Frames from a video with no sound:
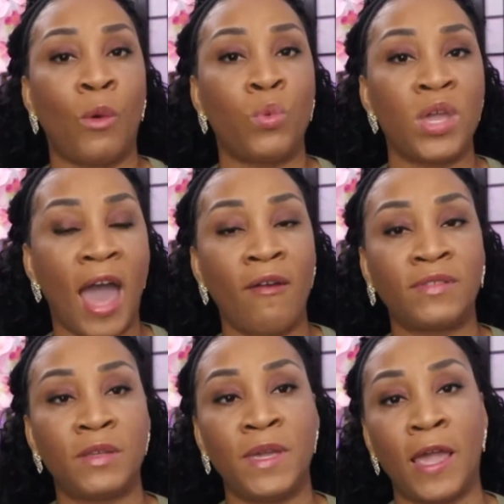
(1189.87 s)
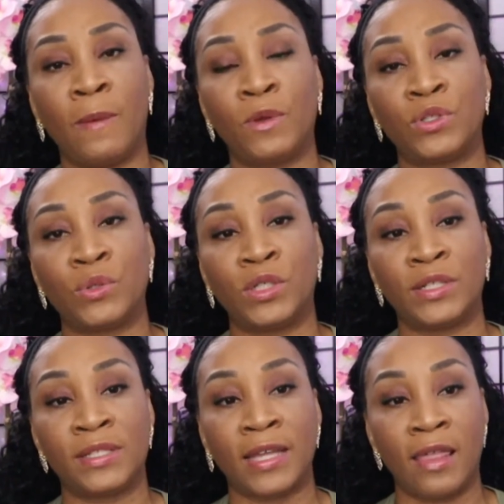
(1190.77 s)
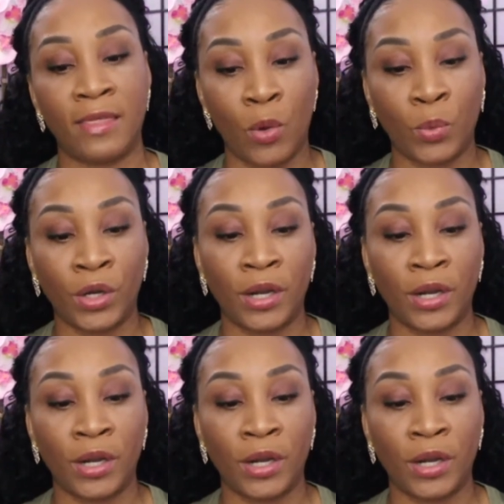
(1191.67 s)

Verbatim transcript: We have to be able to understand that we're